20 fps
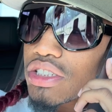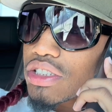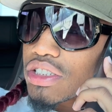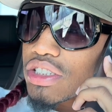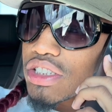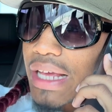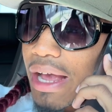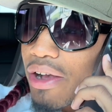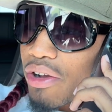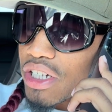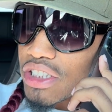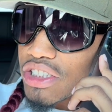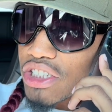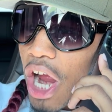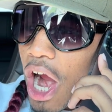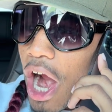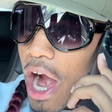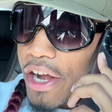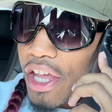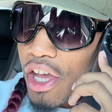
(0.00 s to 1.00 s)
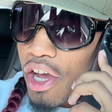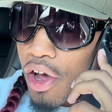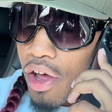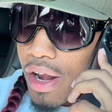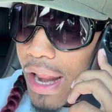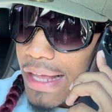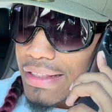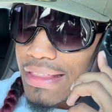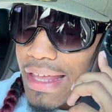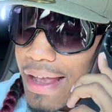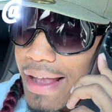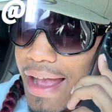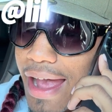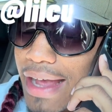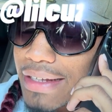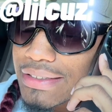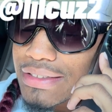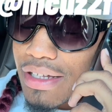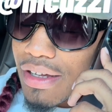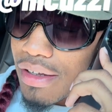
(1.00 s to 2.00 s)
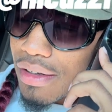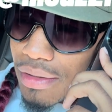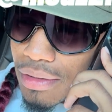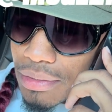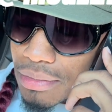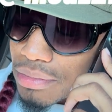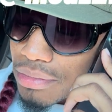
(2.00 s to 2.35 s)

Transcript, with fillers: So, Kazar, you don't like that costume?